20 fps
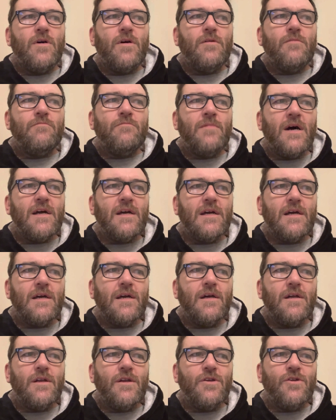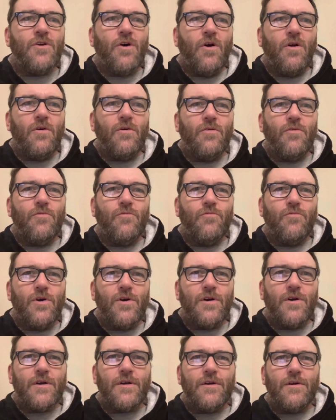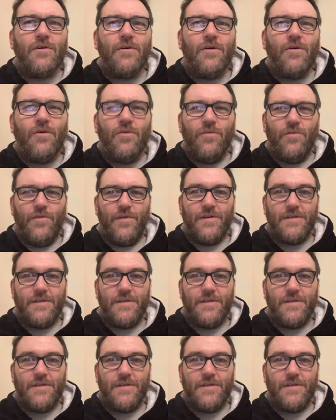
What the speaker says: may not work all the